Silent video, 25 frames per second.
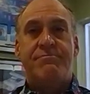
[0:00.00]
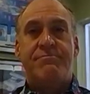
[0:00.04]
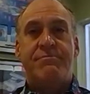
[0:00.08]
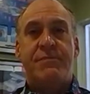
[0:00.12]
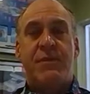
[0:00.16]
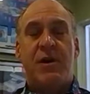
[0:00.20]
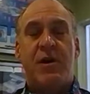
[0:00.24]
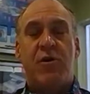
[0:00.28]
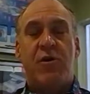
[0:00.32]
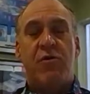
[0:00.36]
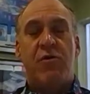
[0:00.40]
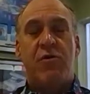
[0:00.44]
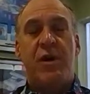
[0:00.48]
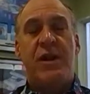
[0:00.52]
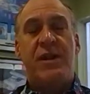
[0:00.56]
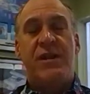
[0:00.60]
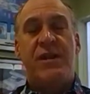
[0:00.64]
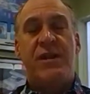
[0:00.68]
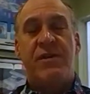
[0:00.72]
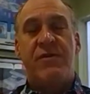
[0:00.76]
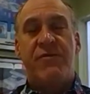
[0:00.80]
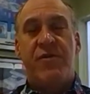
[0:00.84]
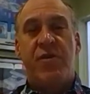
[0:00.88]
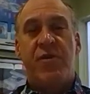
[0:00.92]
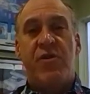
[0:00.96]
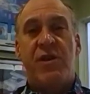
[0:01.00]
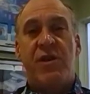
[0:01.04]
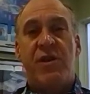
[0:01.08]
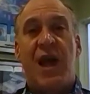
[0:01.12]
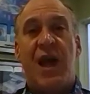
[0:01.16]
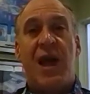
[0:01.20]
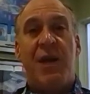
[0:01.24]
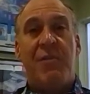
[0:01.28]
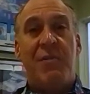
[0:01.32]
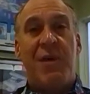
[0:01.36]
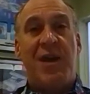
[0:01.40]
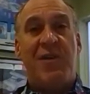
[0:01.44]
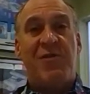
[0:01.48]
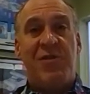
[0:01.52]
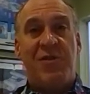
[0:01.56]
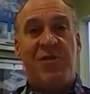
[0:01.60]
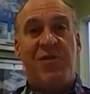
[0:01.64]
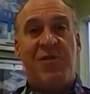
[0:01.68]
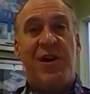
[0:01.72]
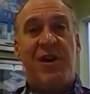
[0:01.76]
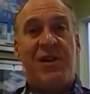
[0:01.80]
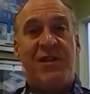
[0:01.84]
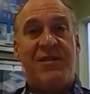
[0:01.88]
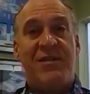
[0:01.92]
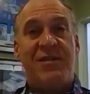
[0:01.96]
a great deal of your time actually
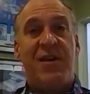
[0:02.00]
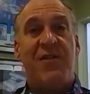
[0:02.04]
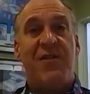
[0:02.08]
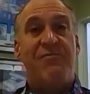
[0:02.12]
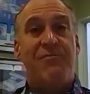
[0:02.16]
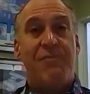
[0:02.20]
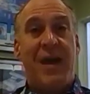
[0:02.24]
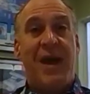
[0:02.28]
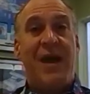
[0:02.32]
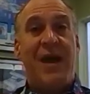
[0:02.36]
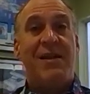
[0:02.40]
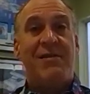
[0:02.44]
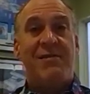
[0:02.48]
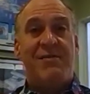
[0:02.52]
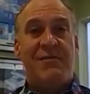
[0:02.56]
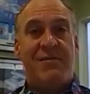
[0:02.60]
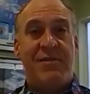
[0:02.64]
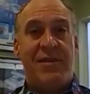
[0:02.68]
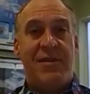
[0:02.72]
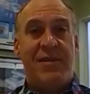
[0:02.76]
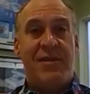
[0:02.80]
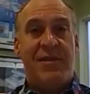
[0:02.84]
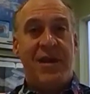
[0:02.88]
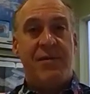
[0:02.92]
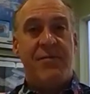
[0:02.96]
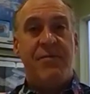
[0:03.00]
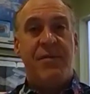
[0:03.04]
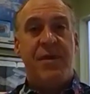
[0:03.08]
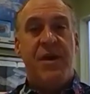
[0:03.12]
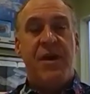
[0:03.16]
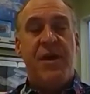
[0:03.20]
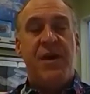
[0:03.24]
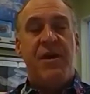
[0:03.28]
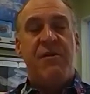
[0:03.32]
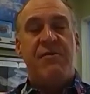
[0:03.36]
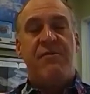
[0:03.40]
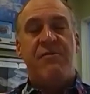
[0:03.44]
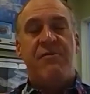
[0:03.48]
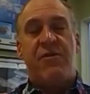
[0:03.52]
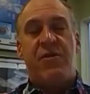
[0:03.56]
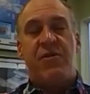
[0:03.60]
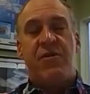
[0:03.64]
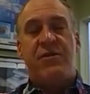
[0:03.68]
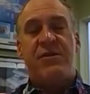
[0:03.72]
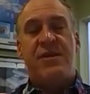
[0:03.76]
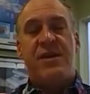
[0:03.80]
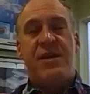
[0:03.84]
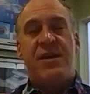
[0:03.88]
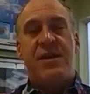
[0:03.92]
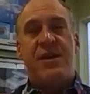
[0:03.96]
trying to self-manage them,
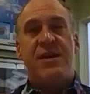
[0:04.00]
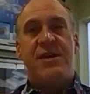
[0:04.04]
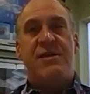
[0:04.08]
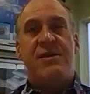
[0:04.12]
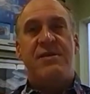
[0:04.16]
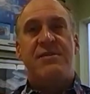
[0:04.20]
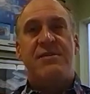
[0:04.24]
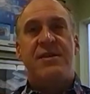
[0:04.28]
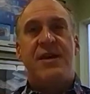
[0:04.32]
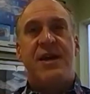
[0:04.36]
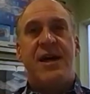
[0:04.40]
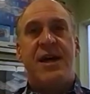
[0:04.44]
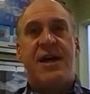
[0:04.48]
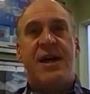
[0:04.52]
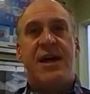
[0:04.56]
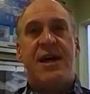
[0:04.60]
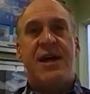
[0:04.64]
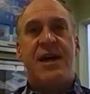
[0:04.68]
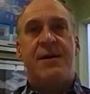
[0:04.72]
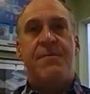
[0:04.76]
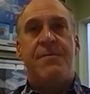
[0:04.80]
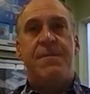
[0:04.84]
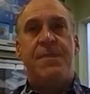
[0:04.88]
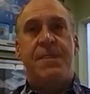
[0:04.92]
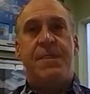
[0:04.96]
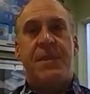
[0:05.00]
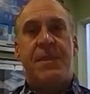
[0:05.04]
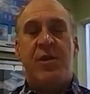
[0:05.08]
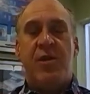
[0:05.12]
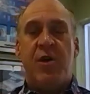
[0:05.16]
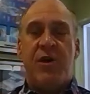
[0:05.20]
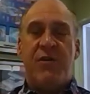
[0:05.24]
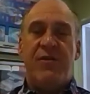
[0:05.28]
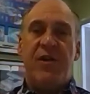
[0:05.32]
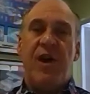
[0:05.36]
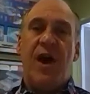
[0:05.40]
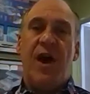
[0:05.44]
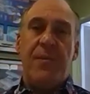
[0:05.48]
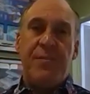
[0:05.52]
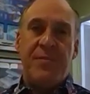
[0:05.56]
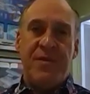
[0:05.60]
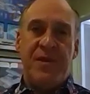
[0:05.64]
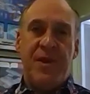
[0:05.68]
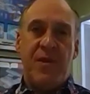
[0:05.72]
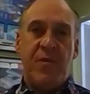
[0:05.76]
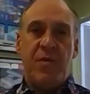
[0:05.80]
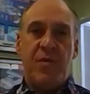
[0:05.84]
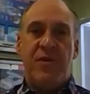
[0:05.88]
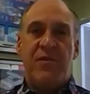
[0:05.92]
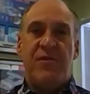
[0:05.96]
versus the
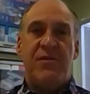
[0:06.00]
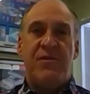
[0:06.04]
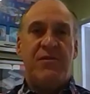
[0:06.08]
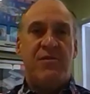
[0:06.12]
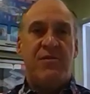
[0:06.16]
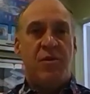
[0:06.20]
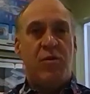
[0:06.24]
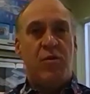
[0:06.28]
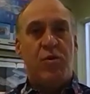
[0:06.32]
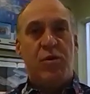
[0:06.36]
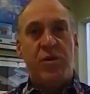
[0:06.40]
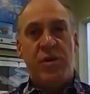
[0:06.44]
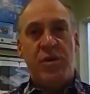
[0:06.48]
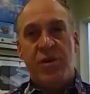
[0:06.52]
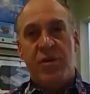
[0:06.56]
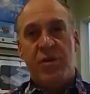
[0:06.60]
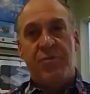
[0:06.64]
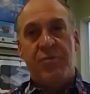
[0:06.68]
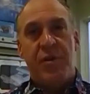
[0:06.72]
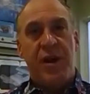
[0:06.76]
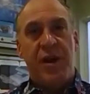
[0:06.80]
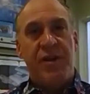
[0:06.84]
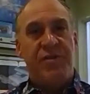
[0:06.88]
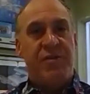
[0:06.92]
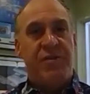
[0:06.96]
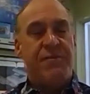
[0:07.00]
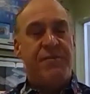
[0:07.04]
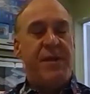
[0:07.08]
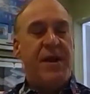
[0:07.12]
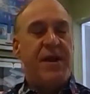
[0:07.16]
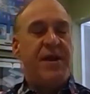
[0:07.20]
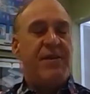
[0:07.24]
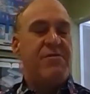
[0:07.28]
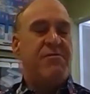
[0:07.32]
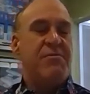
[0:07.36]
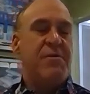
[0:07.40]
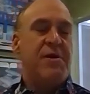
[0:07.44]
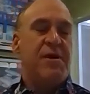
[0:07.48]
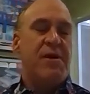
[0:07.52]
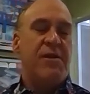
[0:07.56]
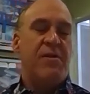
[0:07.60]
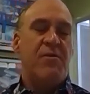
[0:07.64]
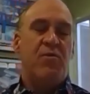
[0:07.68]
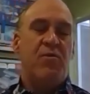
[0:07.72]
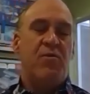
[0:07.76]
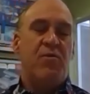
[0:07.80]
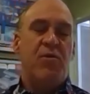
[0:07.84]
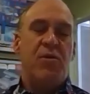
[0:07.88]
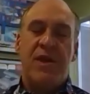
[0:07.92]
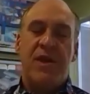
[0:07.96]
opposite, which is really good project management
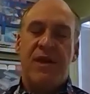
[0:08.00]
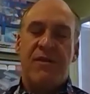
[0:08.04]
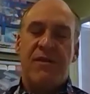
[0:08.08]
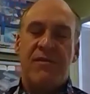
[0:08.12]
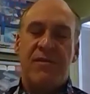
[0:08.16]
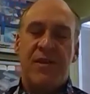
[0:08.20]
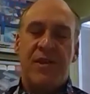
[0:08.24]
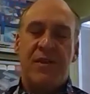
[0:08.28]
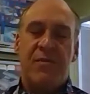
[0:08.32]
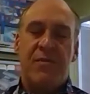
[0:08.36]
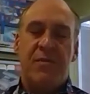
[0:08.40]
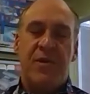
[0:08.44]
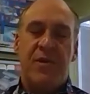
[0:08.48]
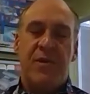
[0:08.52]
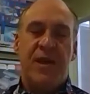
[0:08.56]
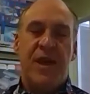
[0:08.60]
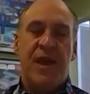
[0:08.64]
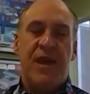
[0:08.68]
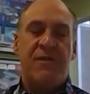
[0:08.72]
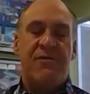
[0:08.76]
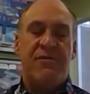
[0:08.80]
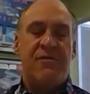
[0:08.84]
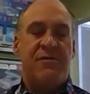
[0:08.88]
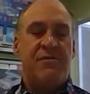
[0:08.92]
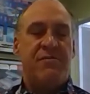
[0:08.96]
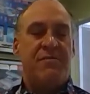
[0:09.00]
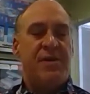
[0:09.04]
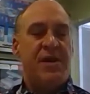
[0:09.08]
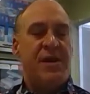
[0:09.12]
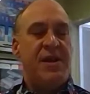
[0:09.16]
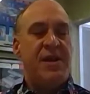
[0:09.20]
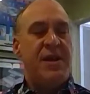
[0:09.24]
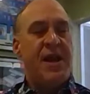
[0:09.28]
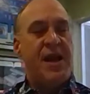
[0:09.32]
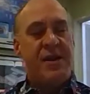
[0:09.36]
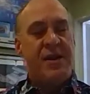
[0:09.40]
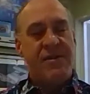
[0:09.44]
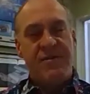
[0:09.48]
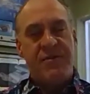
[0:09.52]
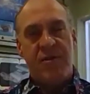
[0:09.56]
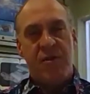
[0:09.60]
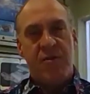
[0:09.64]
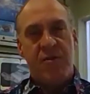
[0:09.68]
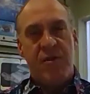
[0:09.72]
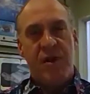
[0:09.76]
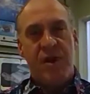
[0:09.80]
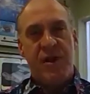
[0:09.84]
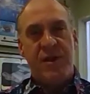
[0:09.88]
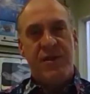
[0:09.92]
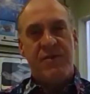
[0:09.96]
and really excellent communication, but not so
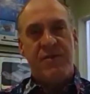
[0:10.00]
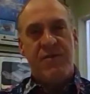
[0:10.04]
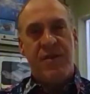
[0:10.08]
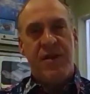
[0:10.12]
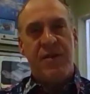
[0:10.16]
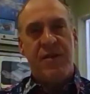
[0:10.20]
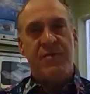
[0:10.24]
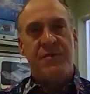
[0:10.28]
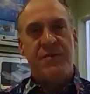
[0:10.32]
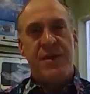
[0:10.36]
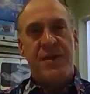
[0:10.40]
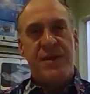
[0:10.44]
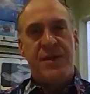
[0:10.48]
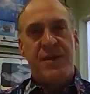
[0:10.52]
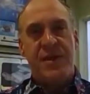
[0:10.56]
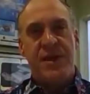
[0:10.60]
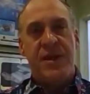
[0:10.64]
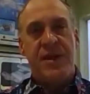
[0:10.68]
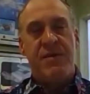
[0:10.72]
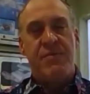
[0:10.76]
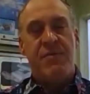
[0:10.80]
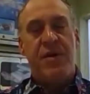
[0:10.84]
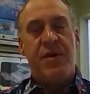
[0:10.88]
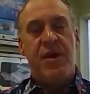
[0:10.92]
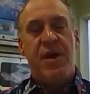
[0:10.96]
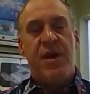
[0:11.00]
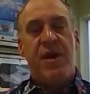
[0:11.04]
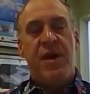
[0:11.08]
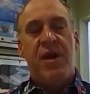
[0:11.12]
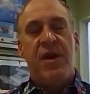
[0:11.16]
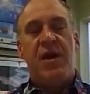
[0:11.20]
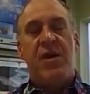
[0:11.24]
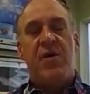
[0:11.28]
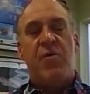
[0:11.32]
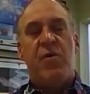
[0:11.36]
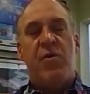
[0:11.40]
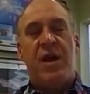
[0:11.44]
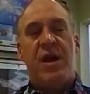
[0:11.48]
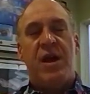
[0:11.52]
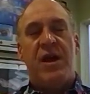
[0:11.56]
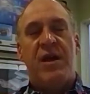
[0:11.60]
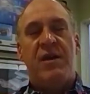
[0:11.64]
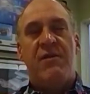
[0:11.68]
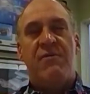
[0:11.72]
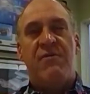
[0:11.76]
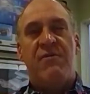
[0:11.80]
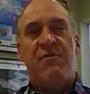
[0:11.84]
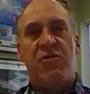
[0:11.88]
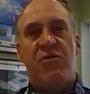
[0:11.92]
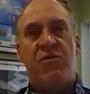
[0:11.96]
great development team. And what
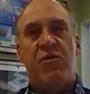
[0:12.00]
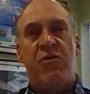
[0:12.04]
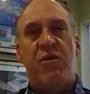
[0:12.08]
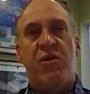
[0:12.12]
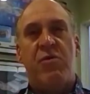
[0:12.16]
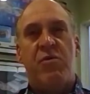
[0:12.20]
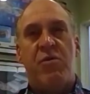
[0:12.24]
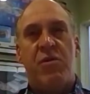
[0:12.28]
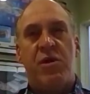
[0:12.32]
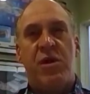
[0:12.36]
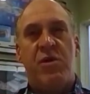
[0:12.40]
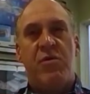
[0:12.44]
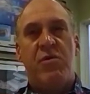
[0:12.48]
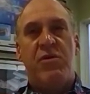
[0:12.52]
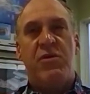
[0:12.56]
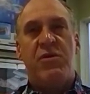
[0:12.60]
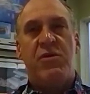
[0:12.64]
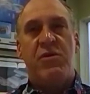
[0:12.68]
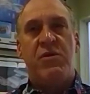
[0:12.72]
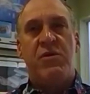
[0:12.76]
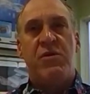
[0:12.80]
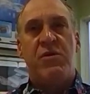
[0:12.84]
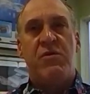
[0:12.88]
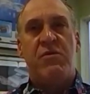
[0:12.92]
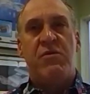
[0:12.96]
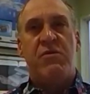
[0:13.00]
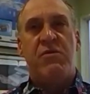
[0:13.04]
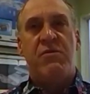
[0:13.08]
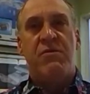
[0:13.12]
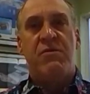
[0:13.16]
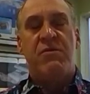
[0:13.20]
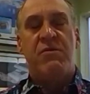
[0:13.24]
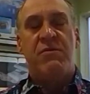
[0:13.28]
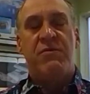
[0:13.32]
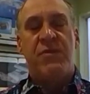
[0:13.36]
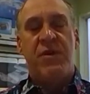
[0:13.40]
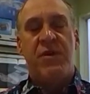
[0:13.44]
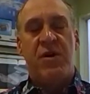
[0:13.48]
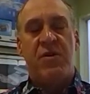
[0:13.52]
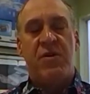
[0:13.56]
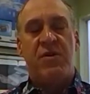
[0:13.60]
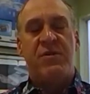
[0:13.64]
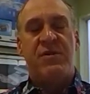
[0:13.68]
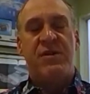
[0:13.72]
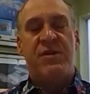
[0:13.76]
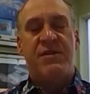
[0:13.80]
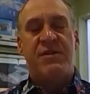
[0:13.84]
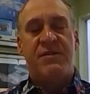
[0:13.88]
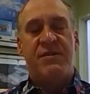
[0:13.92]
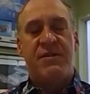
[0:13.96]
I've enjoyed working with you
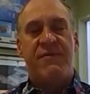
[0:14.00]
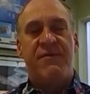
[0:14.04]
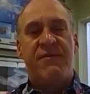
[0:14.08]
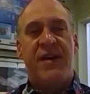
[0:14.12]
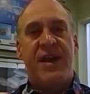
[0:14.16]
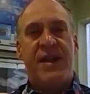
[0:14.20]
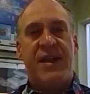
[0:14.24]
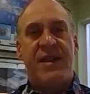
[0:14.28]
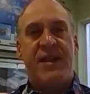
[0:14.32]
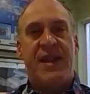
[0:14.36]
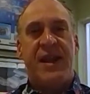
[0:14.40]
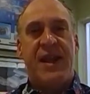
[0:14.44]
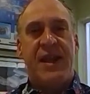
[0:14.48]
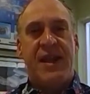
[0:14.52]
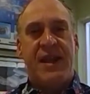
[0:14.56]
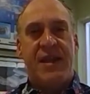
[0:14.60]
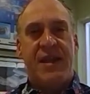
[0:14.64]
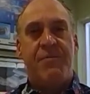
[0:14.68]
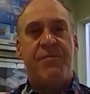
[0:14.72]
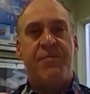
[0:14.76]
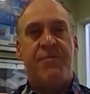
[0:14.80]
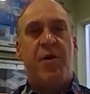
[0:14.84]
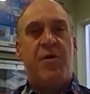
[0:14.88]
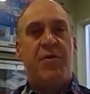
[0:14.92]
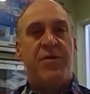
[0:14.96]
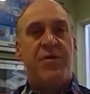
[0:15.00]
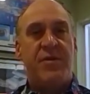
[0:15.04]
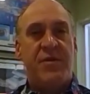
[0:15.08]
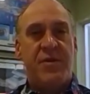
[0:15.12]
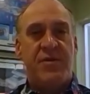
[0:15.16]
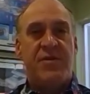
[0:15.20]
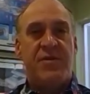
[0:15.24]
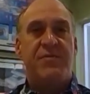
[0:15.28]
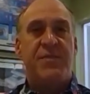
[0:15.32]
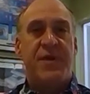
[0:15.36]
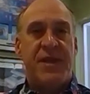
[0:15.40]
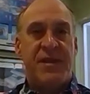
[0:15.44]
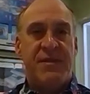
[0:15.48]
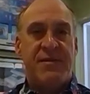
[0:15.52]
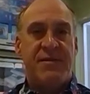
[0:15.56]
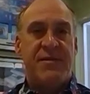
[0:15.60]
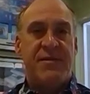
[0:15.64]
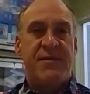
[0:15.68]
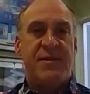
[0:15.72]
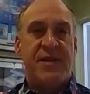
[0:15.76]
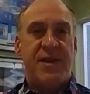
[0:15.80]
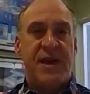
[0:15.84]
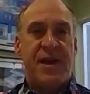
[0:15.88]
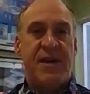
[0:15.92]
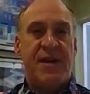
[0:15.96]
folks is the fact that I get both of those pieces
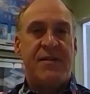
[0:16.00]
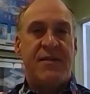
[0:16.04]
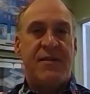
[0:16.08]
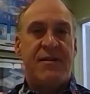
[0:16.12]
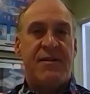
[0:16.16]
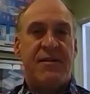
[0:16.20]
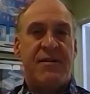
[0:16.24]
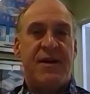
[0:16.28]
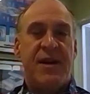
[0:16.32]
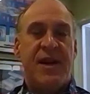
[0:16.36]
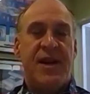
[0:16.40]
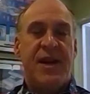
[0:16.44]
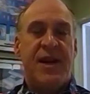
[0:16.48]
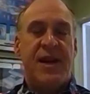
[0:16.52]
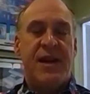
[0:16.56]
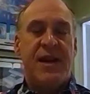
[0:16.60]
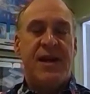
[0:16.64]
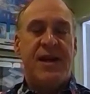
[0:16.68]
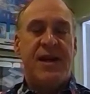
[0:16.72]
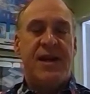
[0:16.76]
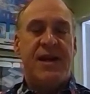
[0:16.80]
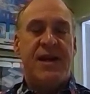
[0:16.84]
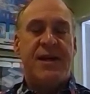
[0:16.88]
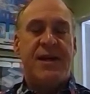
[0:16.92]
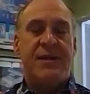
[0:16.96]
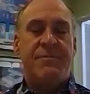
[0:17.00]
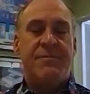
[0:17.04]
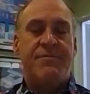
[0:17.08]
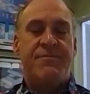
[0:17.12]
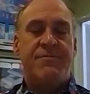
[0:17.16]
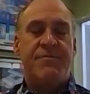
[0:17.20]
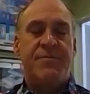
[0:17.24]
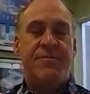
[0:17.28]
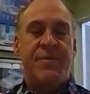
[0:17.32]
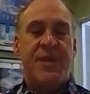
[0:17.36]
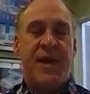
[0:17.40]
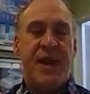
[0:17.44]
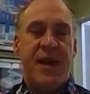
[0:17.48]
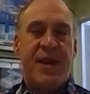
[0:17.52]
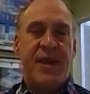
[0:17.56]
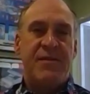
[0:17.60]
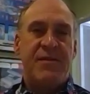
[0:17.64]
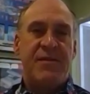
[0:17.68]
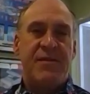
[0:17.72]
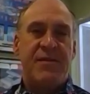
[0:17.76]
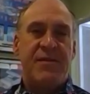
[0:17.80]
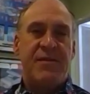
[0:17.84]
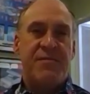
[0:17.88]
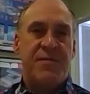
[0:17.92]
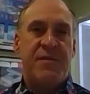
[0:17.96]
together, and that has
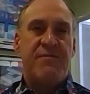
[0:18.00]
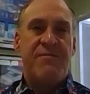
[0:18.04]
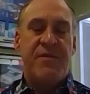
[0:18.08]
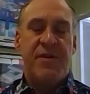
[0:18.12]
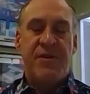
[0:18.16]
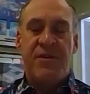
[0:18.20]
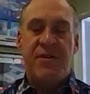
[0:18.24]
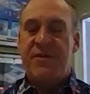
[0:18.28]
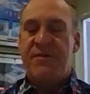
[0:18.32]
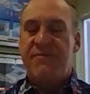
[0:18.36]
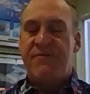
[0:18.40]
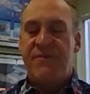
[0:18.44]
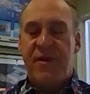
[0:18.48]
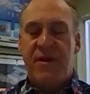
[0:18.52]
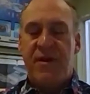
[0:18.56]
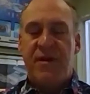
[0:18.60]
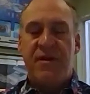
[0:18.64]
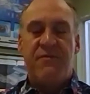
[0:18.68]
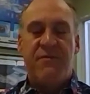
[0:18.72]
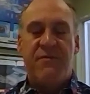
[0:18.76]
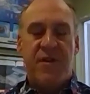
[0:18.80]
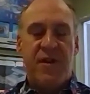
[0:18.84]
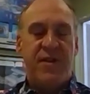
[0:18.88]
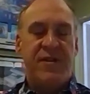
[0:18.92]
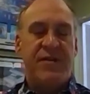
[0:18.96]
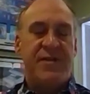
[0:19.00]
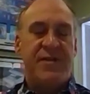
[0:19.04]
been very, very, very